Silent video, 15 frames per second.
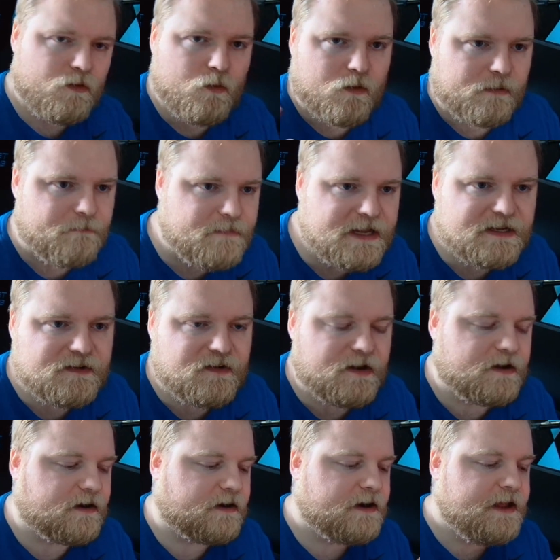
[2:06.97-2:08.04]
or mid
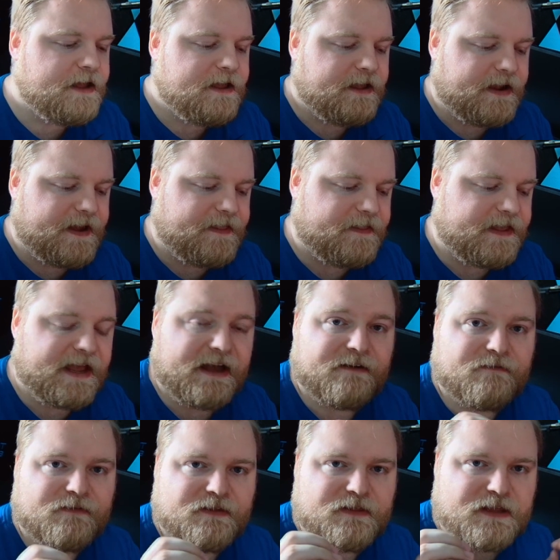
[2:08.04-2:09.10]
tier, and then they
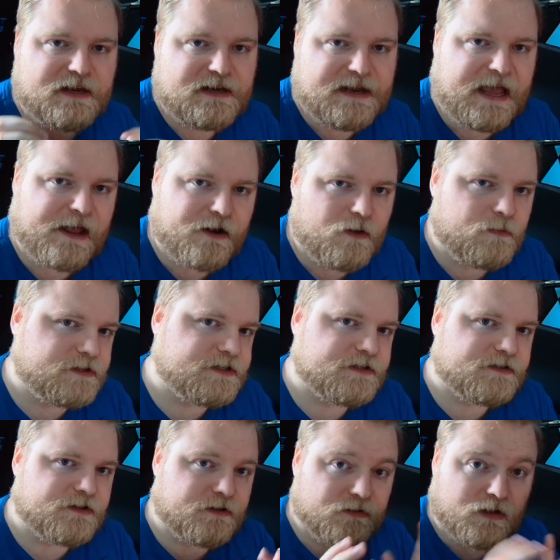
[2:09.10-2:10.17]
have the Nano, which
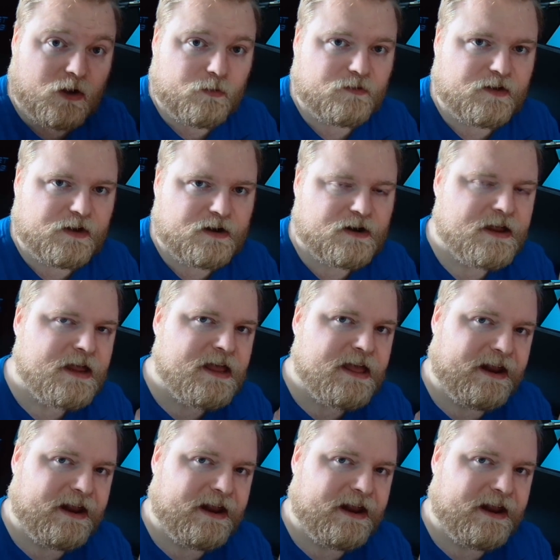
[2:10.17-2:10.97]
is their low tier.